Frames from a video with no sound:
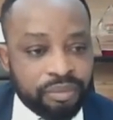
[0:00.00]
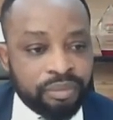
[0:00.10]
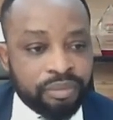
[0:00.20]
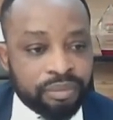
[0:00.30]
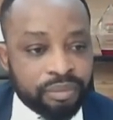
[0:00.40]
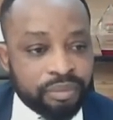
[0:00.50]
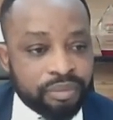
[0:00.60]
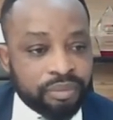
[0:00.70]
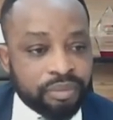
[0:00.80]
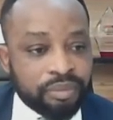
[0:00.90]

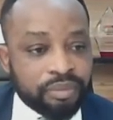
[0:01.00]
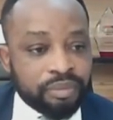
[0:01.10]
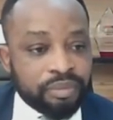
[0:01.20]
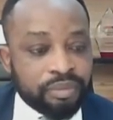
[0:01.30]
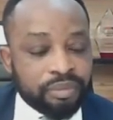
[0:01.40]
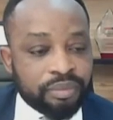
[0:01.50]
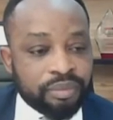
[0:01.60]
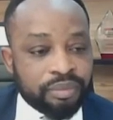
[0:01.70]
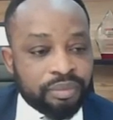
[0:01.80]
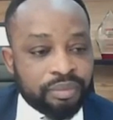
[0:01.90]

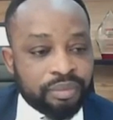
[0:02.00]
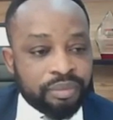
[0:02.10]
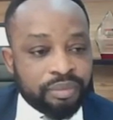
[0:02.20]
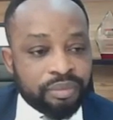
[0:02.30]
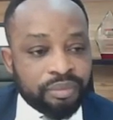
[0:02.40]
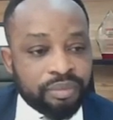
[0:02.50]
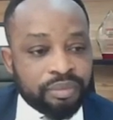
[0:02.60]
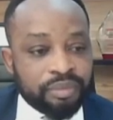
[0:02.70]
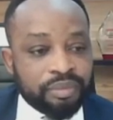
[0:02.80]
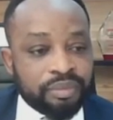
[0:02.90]

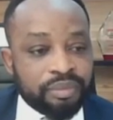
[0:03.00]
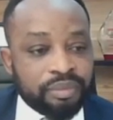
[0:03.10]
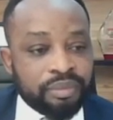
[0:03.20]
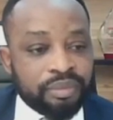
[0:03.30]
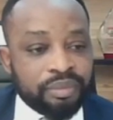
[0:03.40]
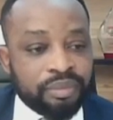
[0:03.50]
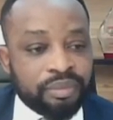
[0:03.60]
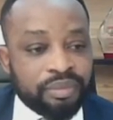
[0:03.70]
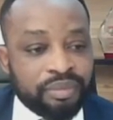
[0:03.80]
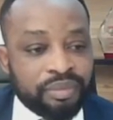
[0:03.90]

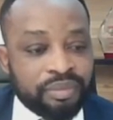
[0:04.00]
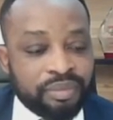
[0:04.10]
No words are spoken by the person on screen.